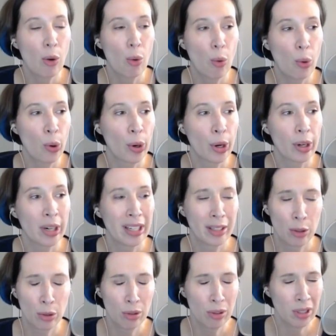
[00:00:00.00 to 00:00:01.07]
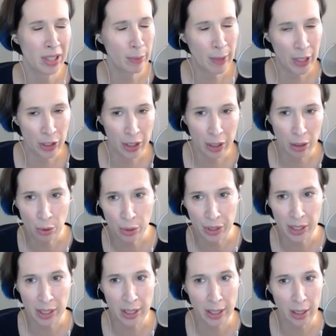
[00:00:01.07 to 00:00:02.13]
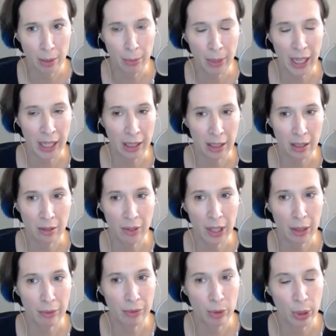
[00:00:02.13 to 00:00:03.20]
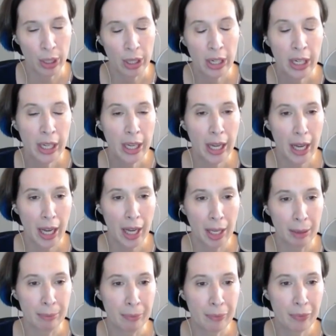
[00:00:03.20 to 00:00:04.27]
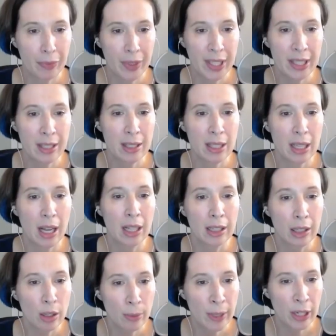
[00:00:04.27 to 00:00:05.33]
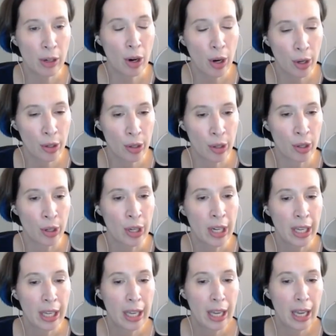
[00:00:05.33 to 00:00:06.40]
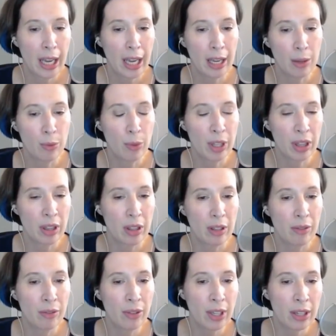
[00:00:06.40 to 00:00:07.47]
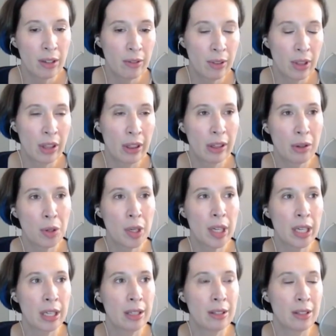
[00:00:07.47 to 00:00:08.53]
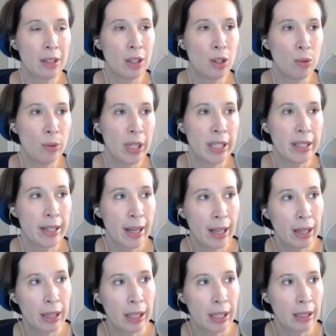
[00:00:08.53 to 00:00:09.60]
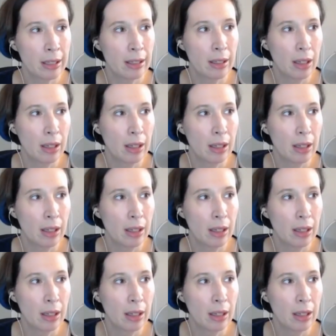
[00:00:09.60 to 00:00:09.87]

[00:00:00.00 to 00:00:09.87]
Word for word: or Google, especially. Google's still a pain to develop for. Um, it's a little bit harder. And with Viv, the theory is you would tell it,